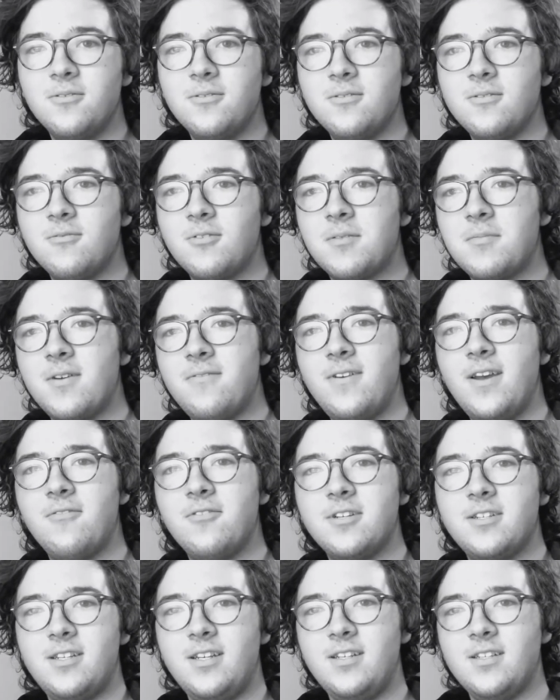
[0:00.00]
one of my favorite
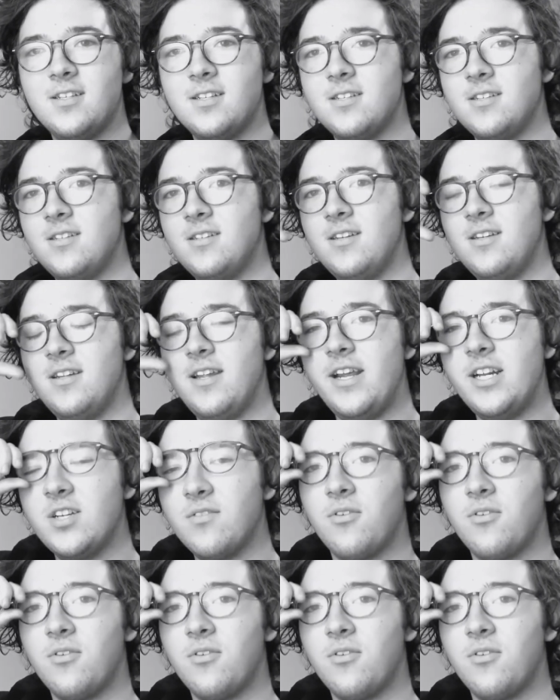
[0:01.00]
scenes is in Age of